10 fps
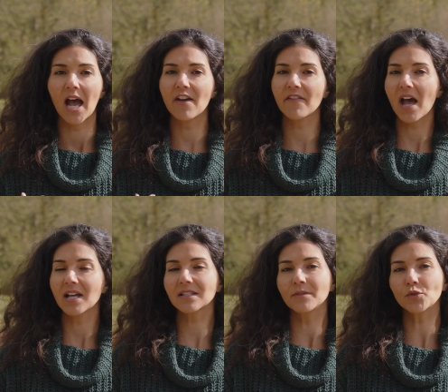I've
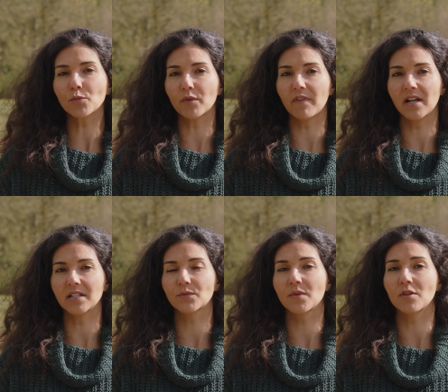asked him to provide
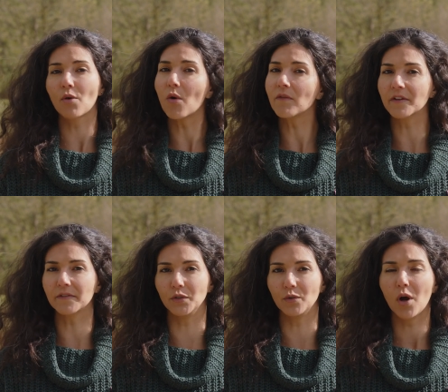us with an
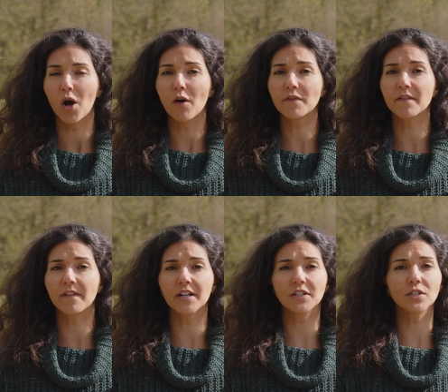overview of the
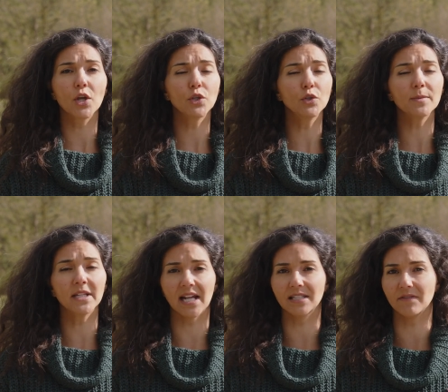various
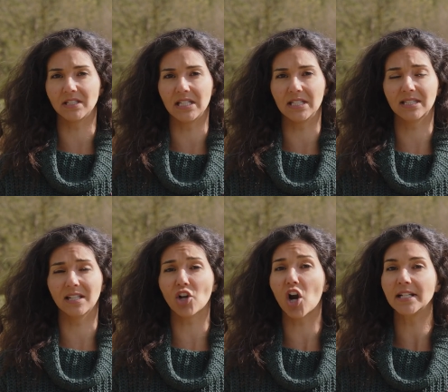human activities
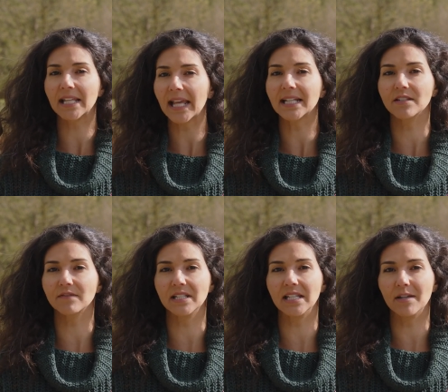that are
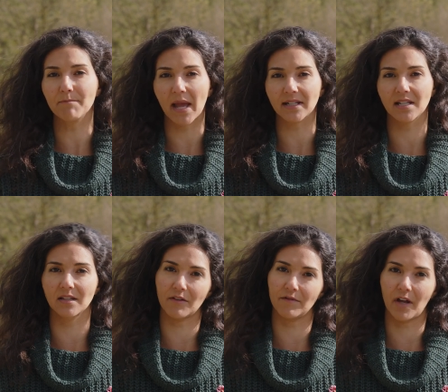negatively
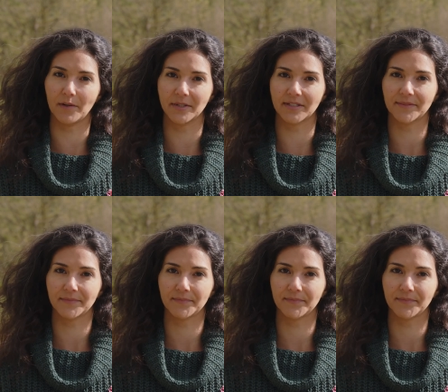impacting the environment.